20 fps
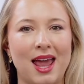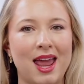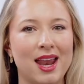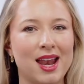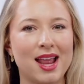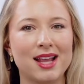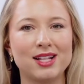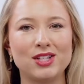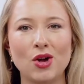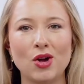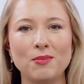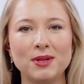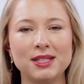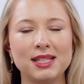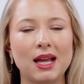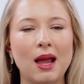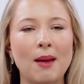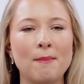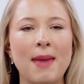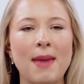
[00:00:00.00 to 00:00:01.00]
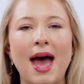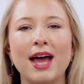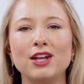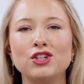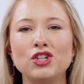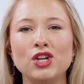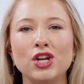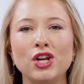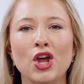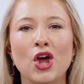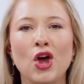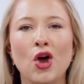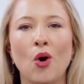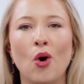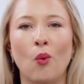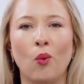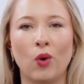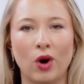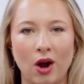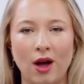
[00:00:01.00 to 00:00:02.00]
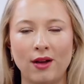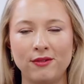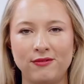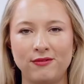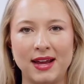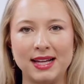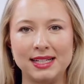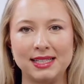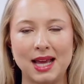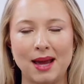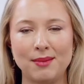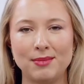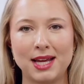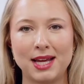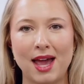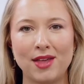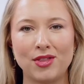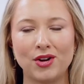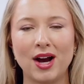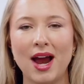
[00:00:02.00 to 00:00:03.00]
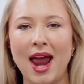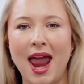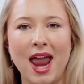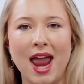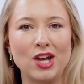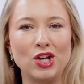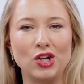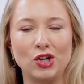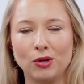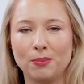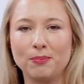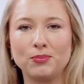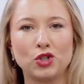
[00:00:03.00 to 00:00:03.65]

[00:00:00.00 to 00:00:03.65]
And it's almost like, imagine we're on FaceTime together and you're